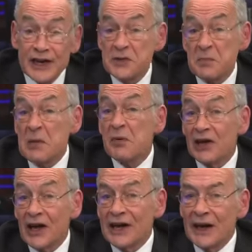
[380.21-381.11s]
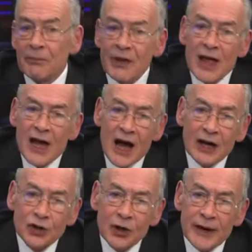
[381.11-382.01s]
his people like it.
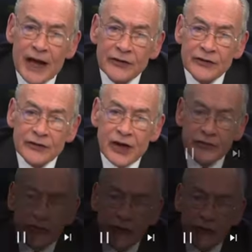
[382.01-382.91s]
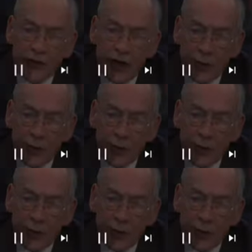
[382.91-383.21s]
Uh, joining me now to discuss this.